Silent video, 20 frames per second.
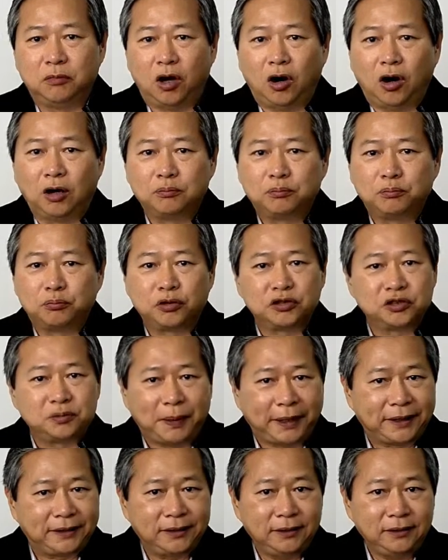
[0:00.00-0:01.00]
on
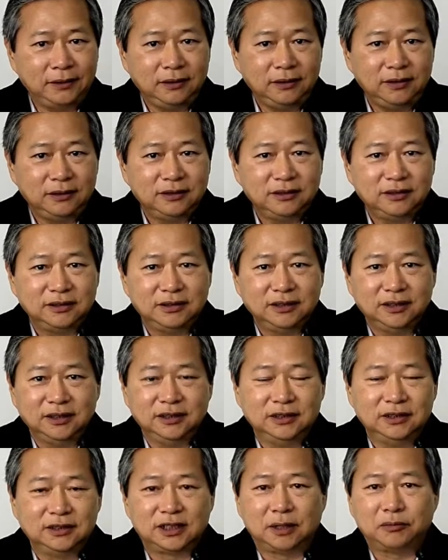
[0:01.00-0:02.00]
prospecting.
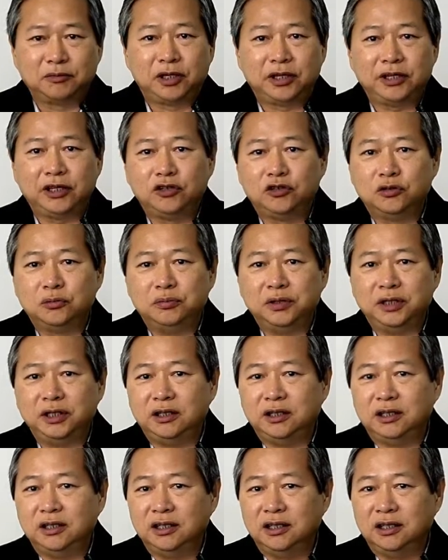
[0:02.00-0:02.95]
Sometimes it could be